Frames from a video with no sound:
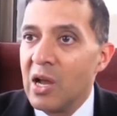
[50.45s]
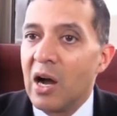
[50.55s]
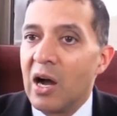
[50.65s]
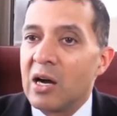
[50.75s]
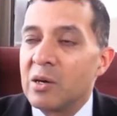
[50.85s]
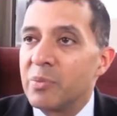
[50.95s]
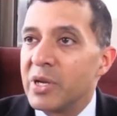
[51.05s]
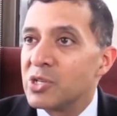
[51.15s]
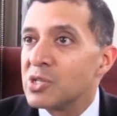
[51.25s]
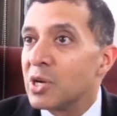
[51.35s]
Uh,
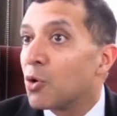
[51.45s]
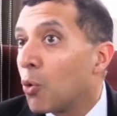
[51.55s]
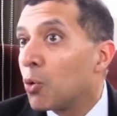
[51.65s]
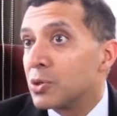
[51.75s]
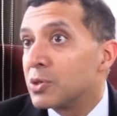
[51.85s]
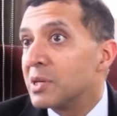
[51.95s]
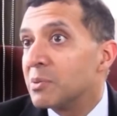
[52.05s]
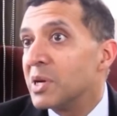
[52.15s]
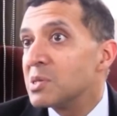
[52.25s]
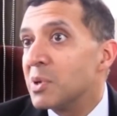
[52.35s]
patients that are older get
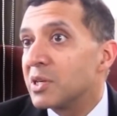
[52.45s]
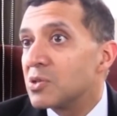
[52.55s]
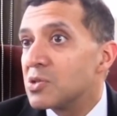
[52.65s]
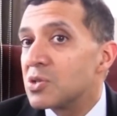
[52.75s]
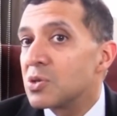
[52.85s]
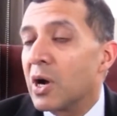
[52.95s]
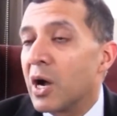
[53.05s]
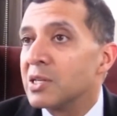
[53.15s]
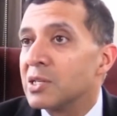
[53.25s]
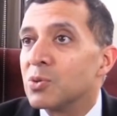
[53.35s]
pacemakers. So
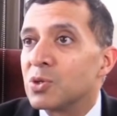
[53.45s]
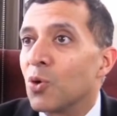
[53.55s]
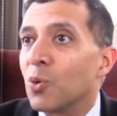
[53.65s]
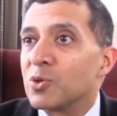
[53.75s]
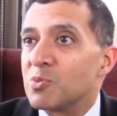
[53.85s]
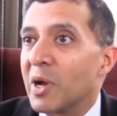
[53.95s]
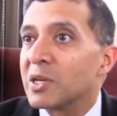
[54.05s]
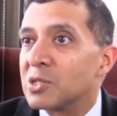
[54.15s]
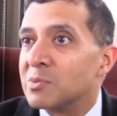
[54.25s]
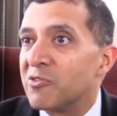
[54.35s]
I deal with the whole
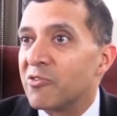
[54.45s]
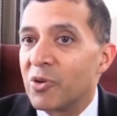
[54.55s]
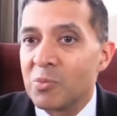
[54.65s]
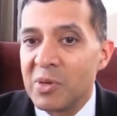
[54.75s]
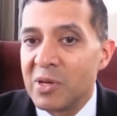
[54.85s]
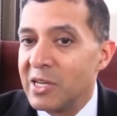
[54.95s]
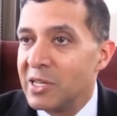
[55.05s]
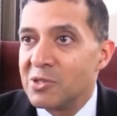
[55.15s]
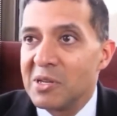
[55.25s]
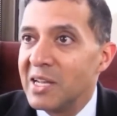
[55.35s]
spectrum from
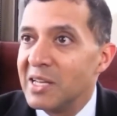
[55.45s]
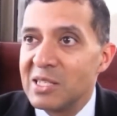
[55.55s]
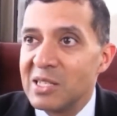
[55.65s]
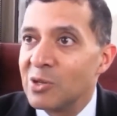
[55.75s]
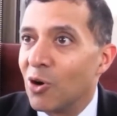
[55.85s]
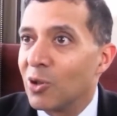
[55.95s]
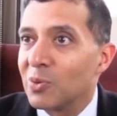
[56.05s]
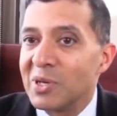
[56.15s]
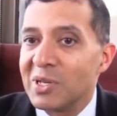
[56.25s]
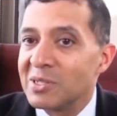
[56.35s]
age 18 all the way